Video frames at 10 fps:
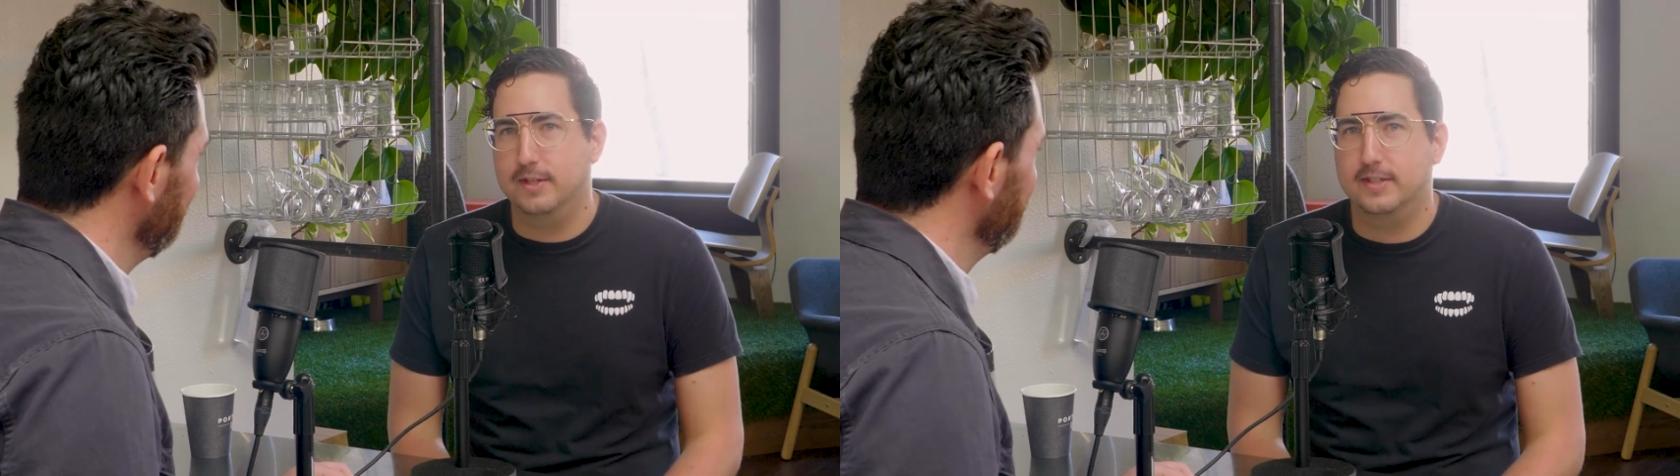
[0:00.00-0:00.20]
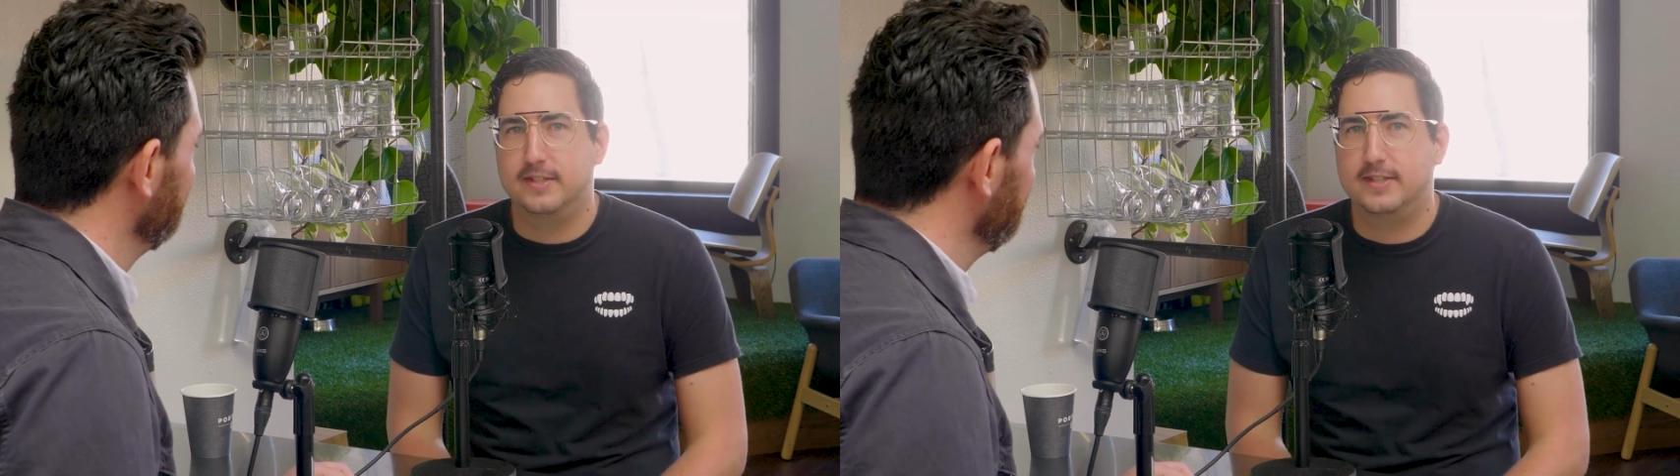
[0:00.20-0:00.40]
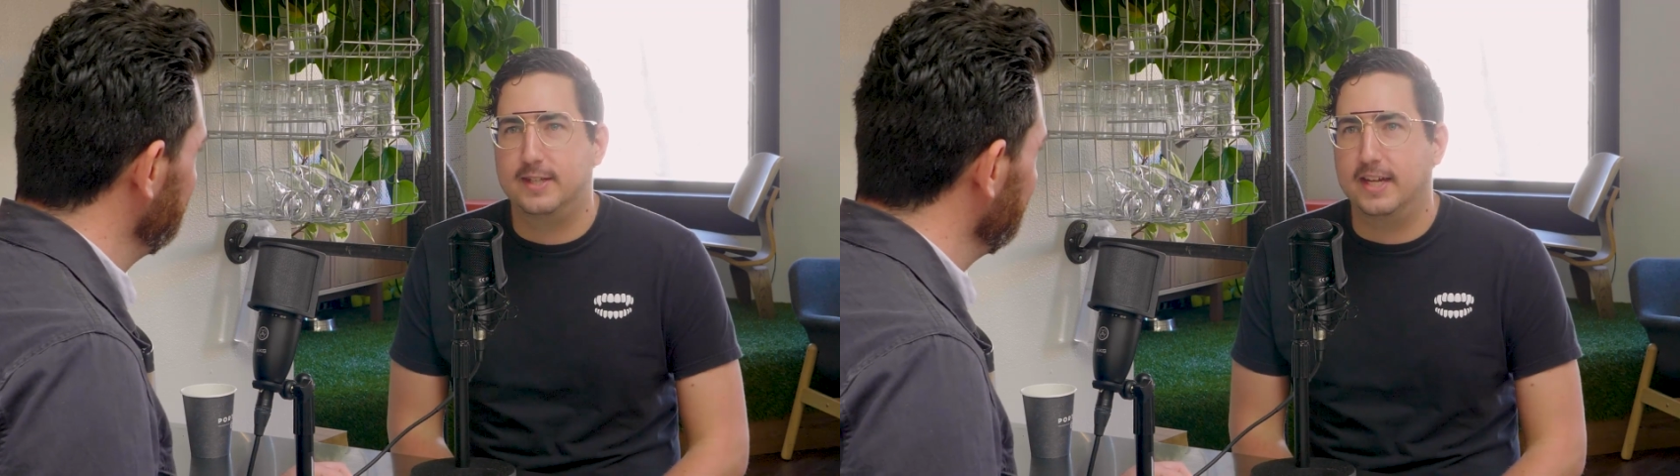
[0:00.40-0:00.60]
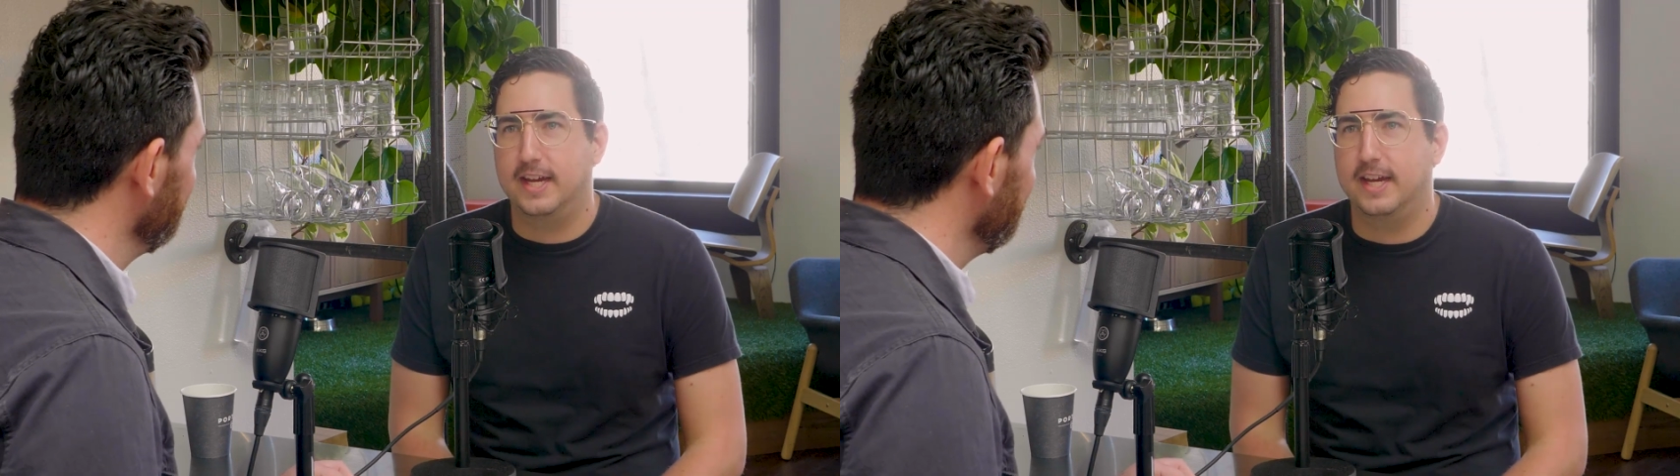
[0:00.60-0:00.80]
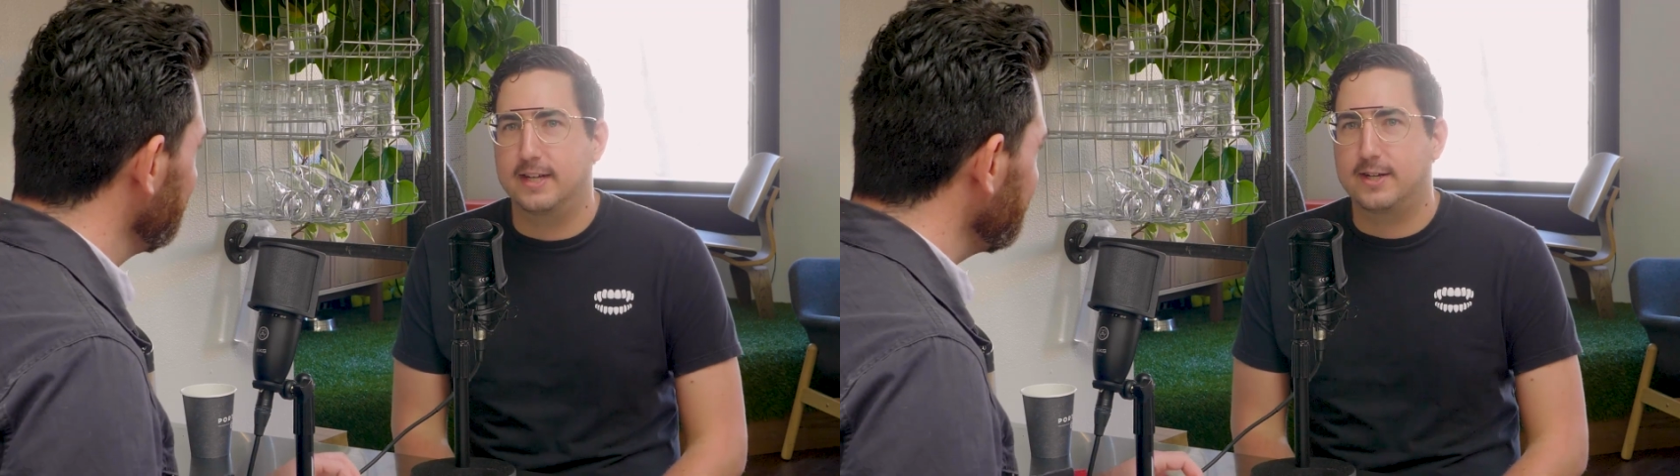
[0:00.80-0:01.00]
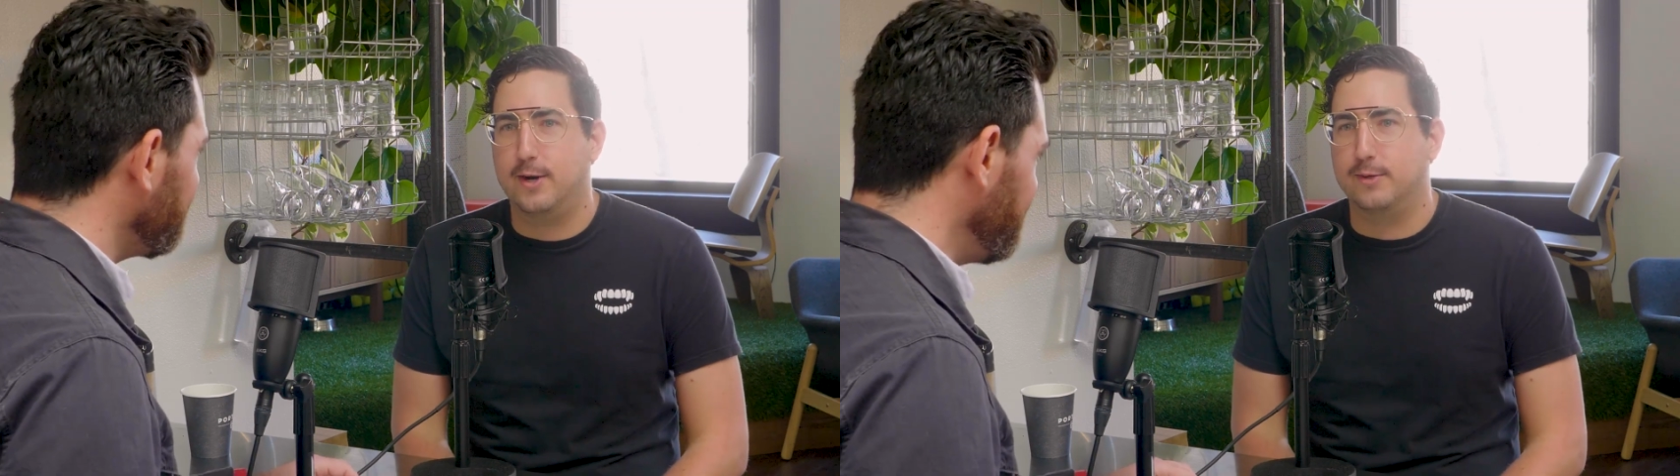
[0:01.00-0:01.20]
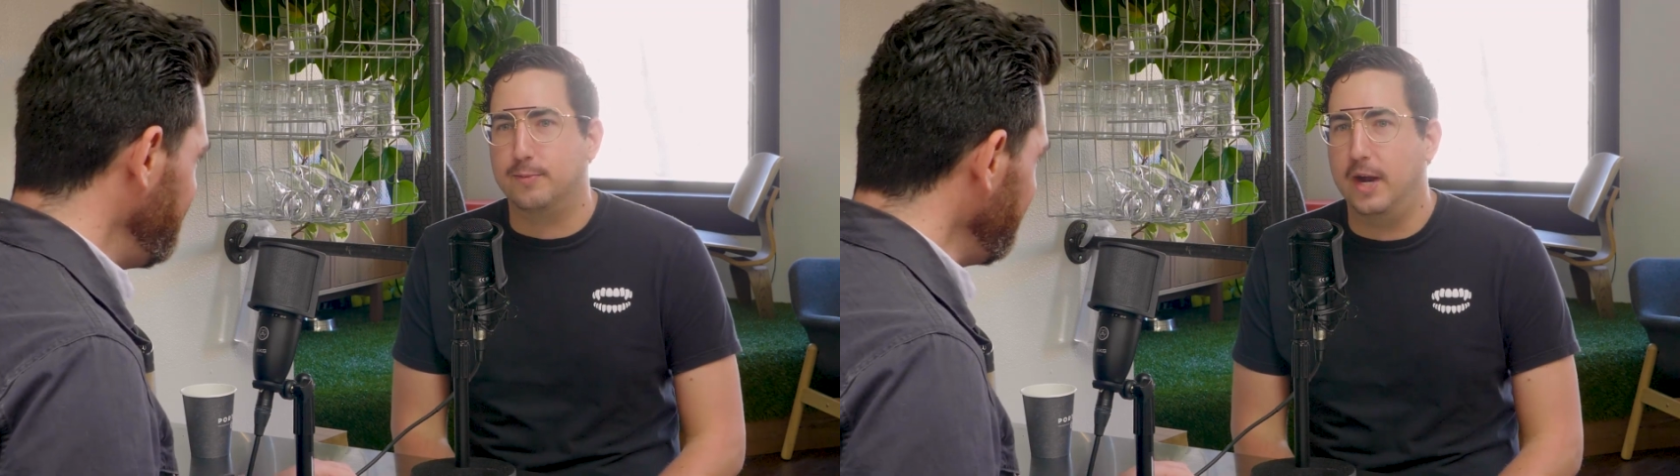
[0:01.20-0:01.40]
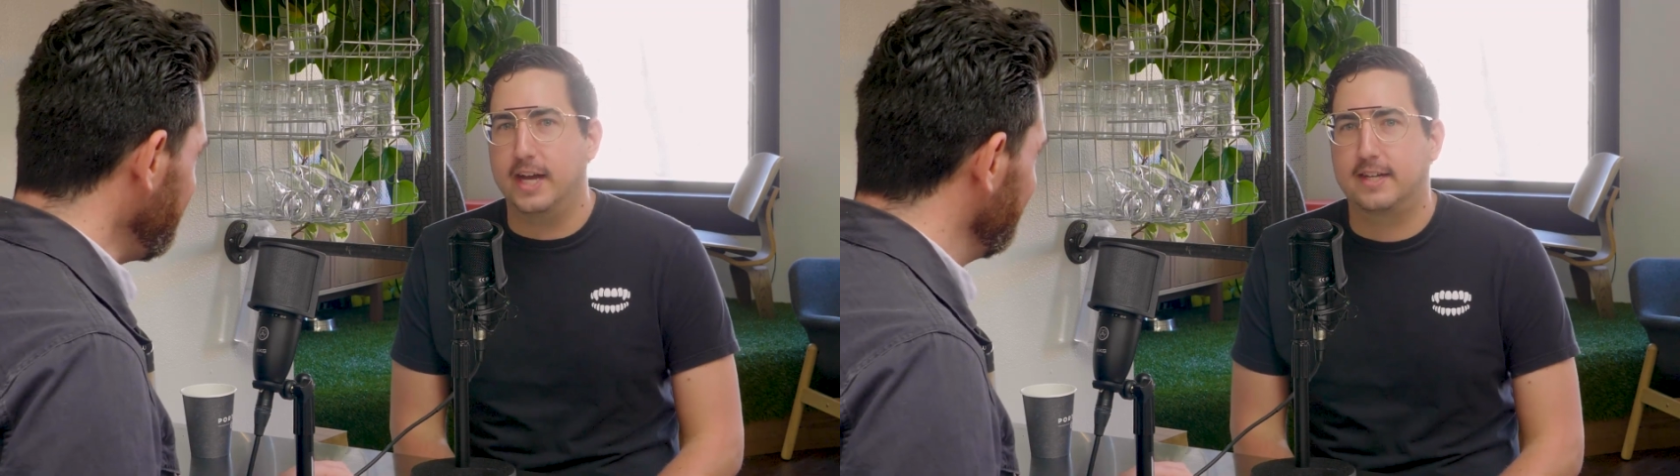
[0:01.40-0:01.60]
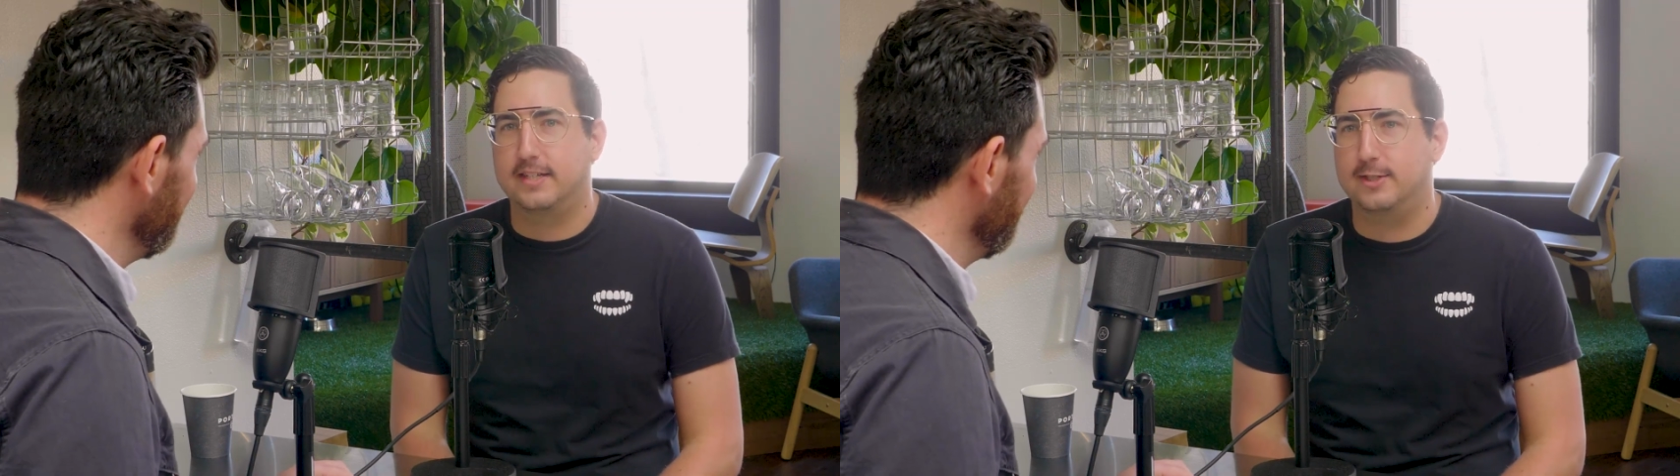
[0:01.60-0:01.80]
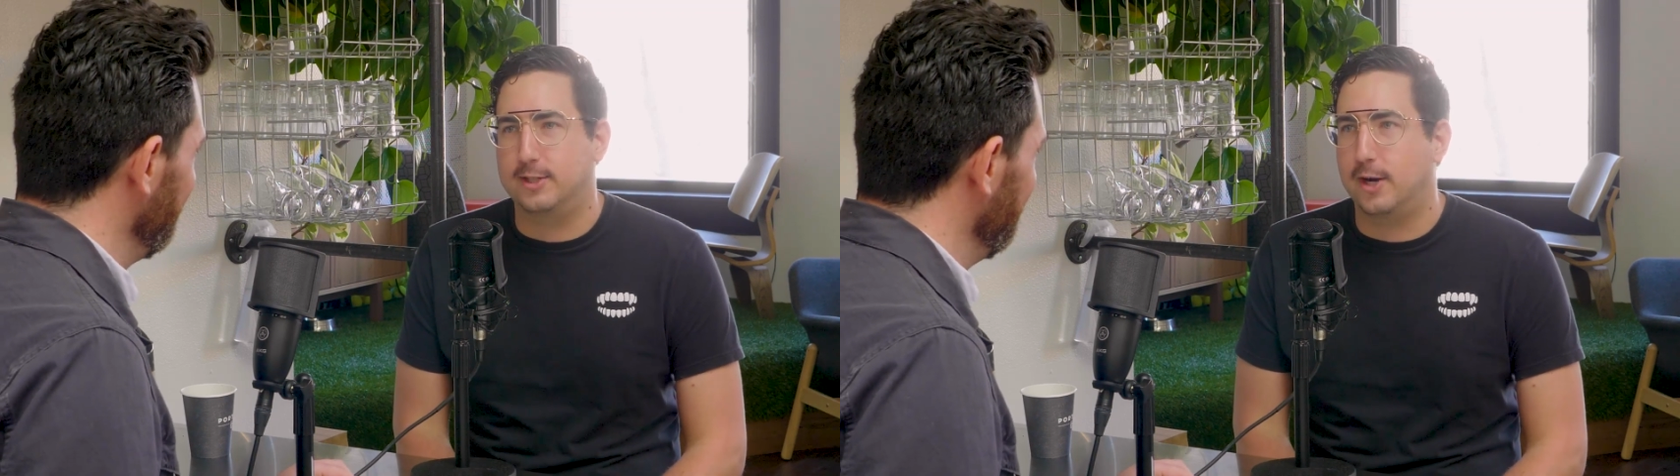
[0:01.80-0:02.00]
was called
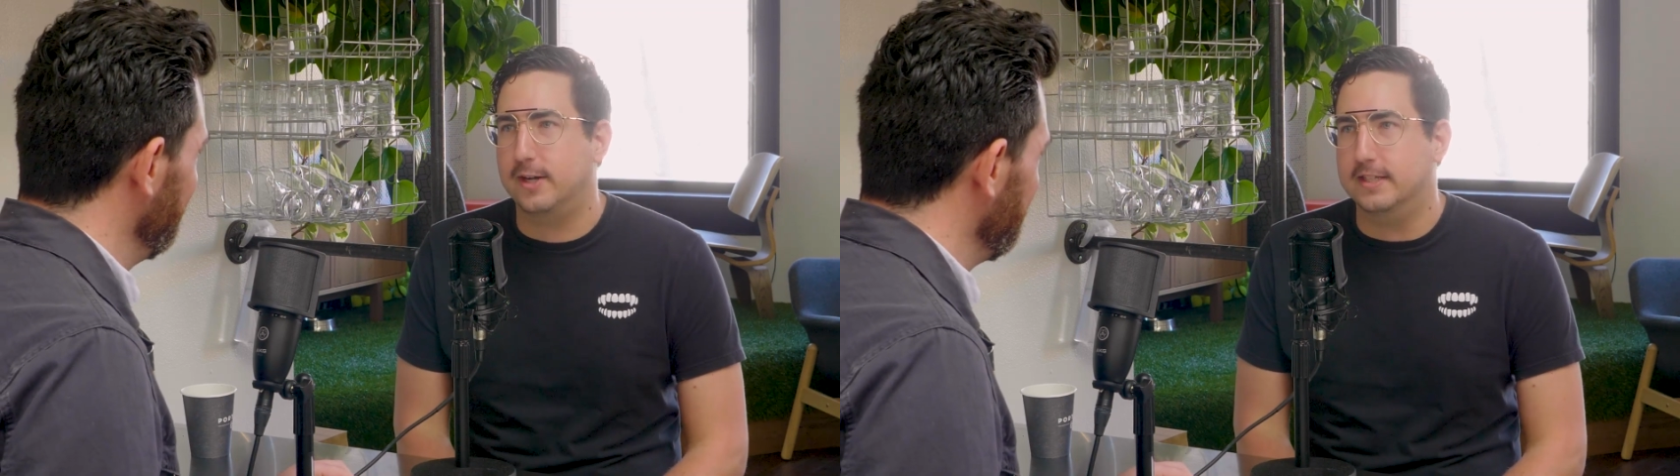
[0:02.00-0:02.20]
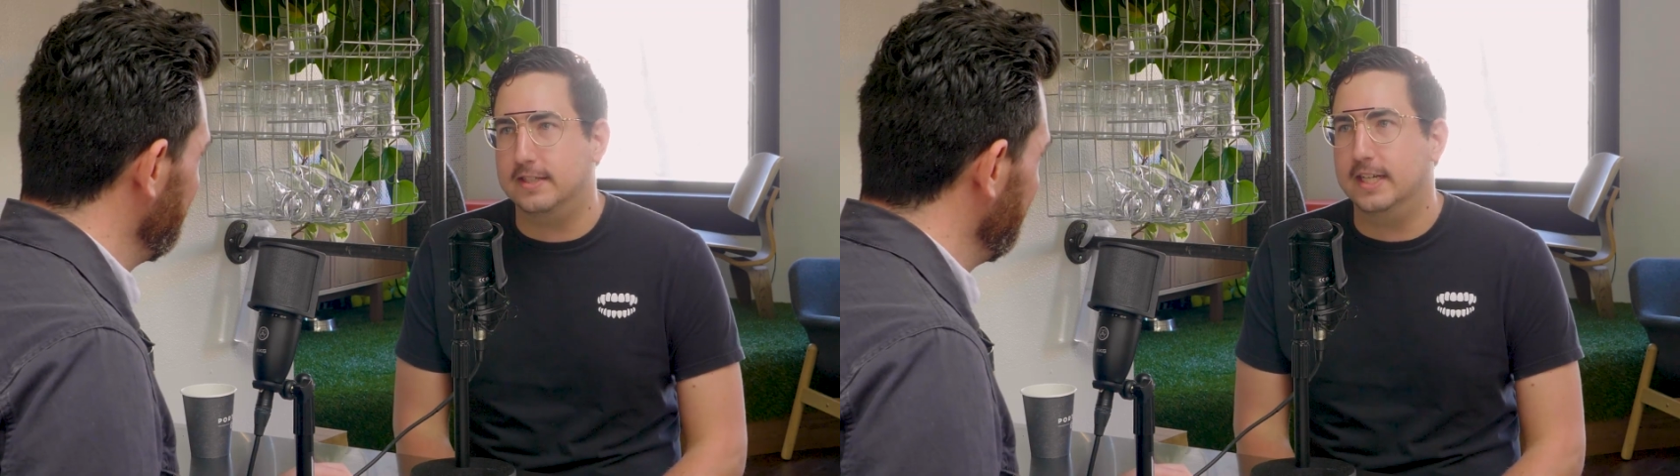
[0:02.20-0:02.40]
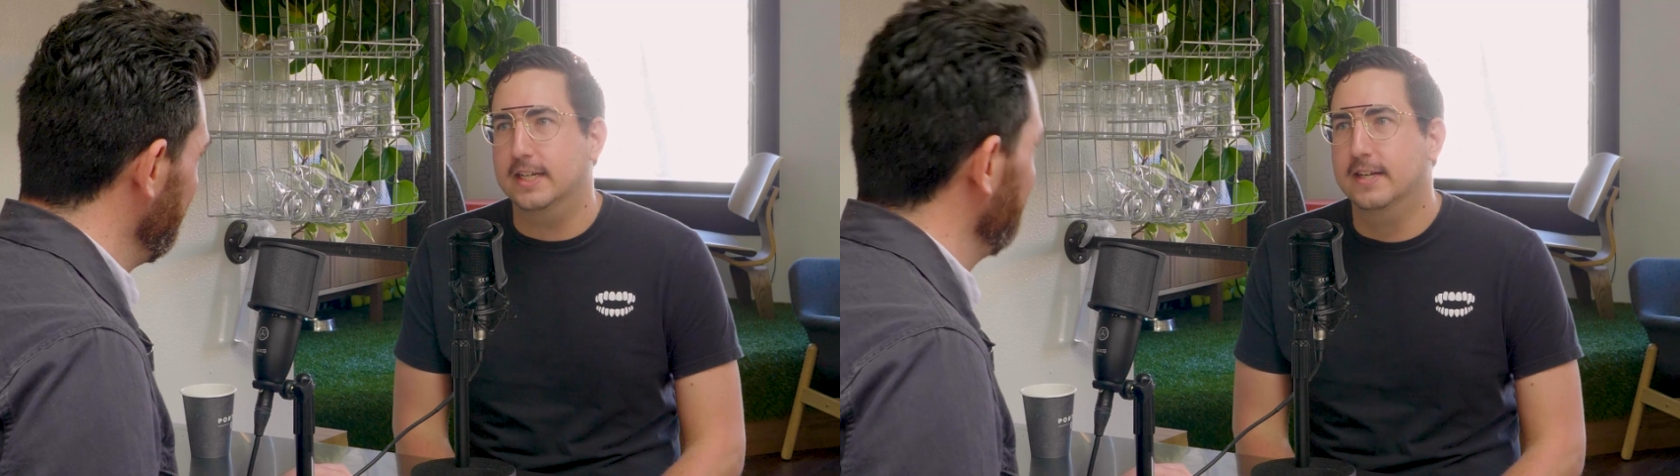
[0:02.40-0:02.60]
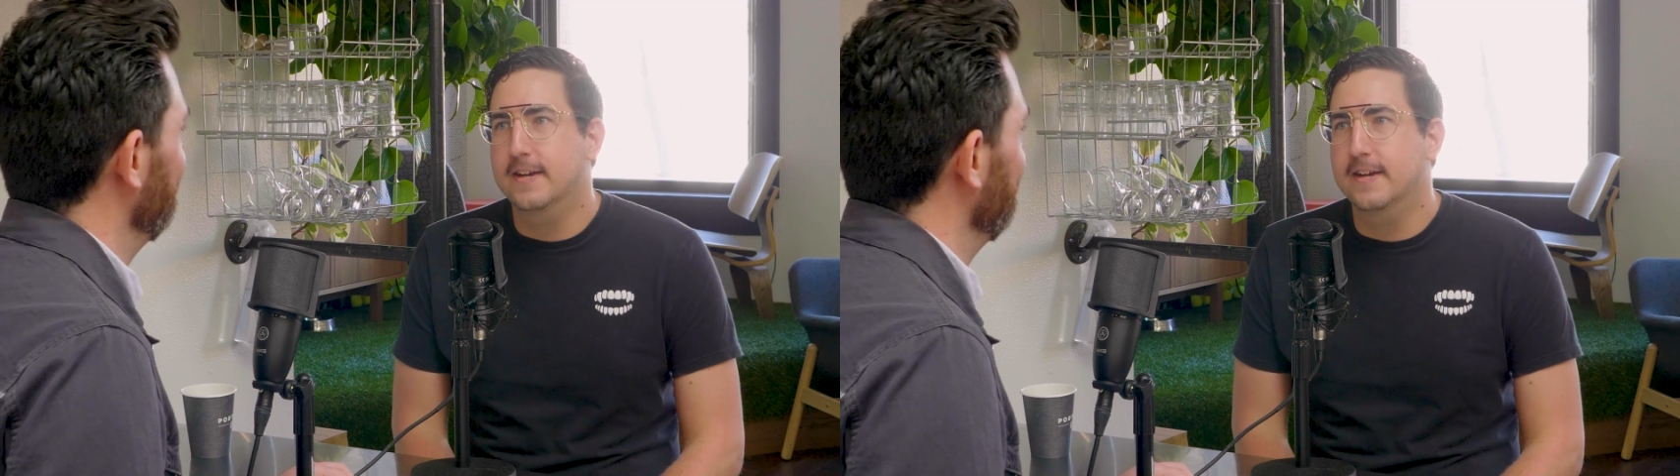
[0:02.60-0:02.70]
REC, just REC.